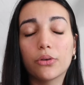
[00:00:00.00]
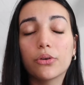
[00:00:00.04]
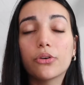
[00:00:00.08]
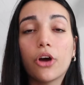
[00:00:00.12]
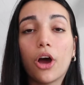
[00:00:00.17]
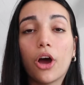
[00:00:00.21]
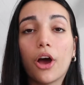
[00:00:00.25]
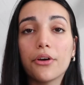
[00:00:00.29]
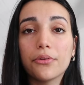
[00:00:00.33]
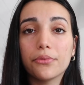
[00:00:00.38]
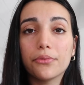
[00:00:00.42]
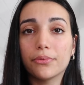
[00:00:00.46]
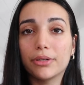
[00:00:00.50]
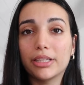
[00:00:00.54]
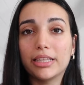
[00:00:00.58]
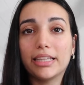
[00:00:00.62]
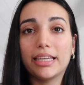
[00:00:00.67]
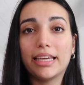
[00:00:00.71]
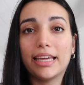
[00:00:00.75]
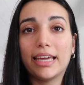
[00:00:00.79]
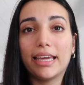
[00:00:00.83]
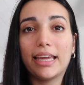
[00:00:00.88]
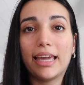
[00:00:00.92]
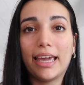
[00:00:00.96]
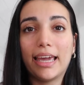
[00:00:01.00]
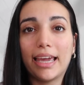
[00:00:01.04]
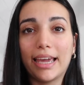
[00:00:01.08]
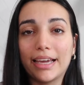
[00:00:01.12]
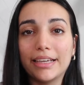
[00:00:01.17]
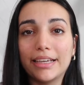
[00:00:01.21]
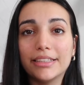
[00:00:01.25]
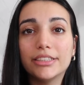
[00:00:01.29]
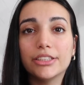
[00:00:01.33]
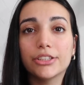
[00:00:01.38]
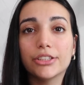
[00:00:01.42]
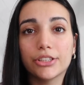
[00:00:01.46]
can't really
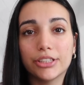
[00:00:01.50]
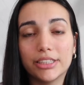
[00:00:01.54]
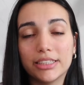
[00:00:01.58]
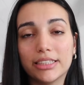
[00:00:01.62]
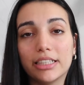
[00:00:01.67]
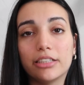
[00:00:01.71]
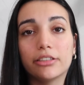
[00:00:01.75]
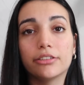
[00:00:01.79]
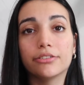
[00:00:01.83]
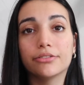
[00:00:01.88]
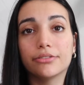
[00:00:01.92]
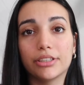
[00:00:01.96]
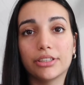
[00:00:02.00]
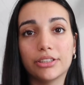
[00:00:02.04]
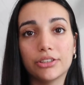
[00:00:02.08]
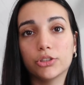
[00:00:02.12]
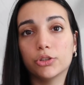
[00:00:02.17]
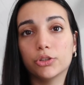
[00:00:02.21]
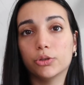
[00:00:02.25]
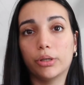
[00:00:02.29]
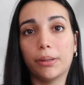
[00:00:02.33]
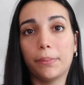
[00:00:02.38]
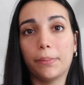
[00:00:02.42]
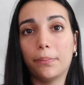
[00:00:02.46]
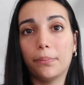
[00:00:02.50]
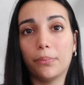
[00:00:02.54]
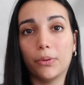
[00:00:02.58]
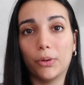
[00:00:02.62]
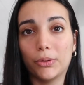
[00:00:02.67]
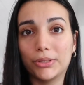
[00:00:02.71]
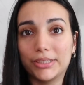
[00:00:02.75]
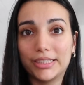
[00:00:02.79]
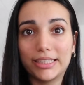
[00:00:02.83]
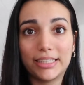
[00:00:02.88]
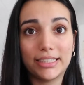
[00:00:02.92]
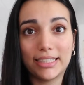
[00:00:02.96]
hate yourself into a
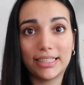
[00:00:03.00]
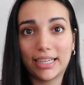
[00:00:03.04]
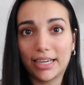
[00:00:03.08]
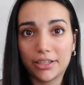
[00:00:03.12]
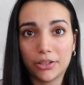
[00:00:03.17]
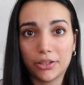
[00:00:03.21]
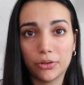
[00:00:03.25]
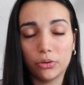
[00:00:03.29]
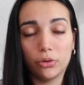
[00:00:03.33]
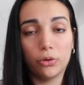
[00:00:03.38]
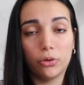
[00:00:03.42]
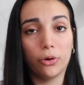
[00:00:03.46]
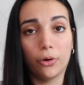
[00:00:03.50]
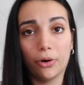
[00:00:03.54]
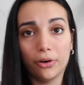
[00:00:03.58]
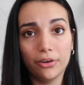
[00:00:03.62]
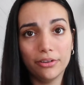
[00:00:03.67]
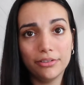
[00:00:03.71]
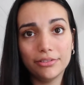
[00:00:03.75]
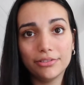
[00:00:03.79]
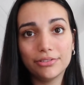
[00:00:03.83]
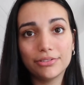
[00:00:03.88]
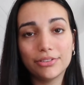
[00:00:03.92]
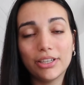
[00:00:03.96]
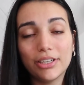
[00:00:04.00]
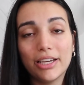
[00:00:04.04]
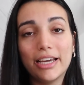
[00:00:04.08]
body that you love,